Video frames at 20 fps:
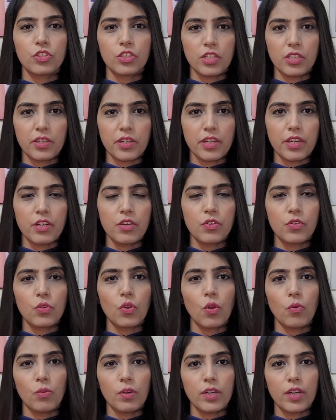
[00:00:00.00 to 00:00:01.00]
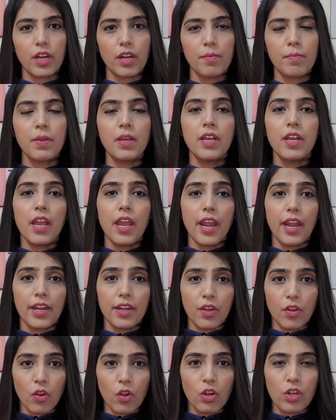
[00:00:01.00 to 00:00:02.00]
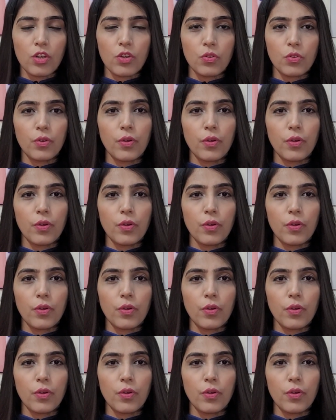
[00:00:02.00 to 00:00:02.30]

children to overcome and not